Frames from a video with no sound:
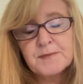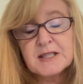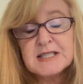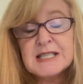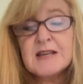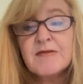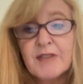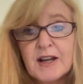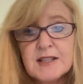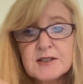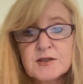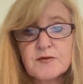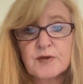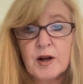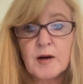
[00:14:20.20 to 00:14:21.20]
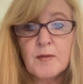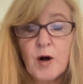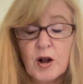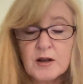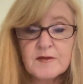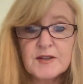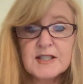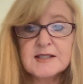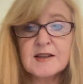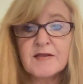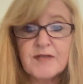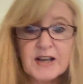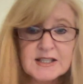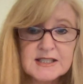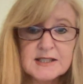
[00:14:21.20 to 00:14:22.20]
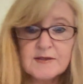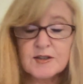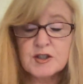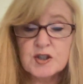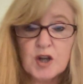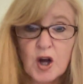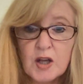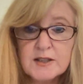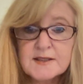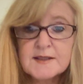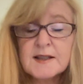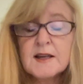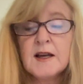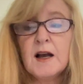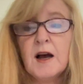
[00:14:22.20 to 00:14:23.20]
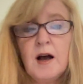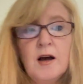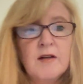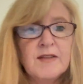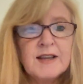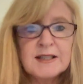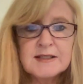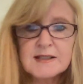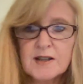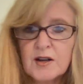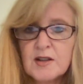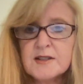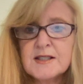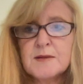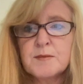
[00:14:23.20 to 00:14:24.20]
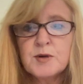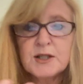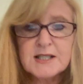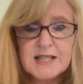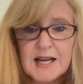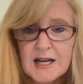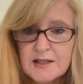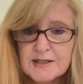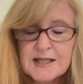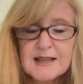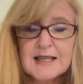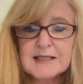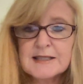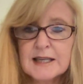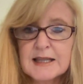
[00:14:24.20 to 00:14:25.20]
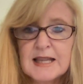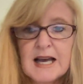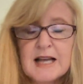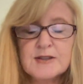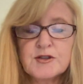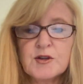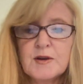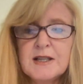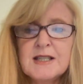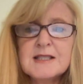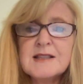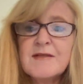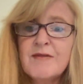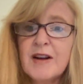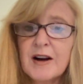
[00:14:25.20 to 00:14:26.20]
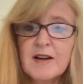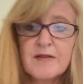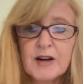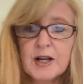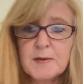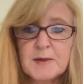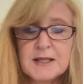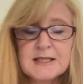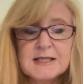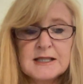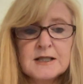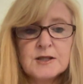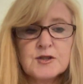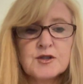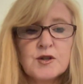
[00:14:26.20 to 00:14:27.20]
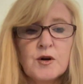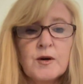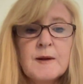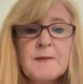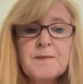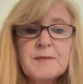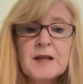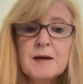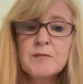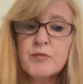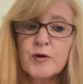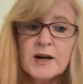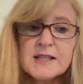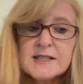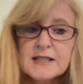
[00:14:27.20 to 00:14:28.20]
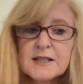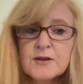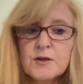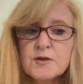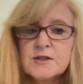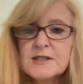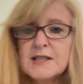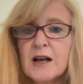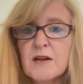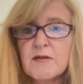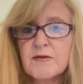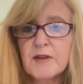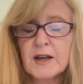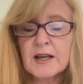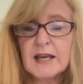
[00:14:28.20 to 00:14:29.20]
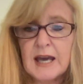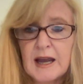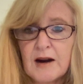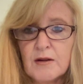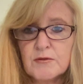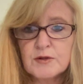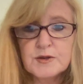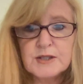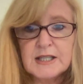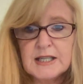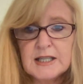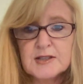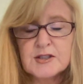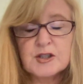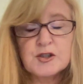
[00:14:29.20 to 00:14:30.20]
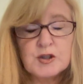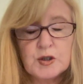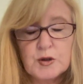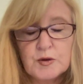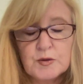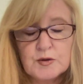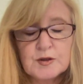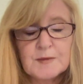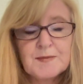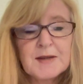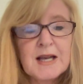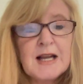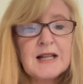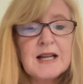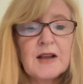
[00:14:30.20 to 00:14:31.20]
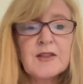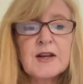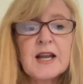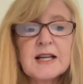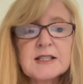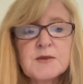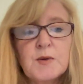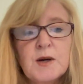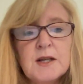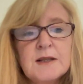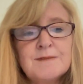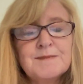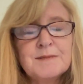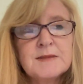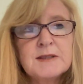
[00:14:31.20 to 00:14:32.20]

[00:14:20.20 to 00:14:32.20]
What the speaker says: defense from all of these offensive assaults of insults and put downs and things like that. So it is a very, very big deal. So embracing those self-care routines is huge. Now the next one,